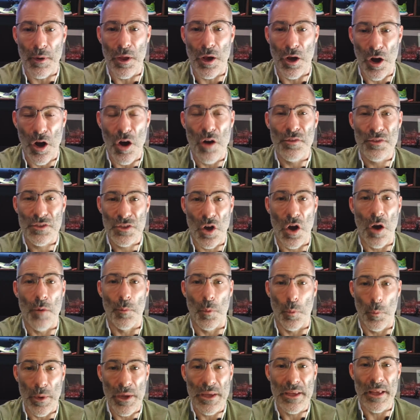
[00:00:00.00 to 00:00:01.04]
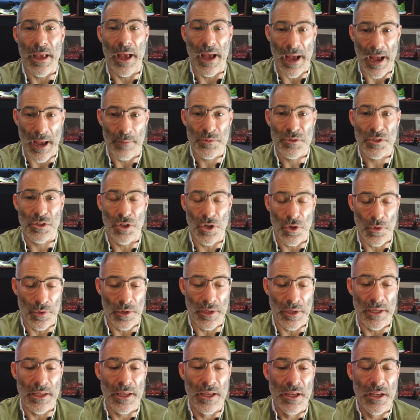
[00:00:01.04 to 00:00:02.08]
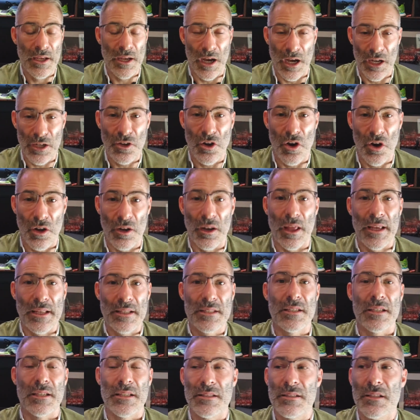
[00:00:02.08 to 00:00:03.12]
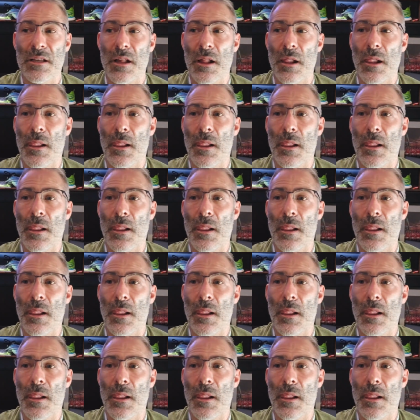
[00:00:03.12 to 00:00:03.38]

at half time and we get absolutely annihilated,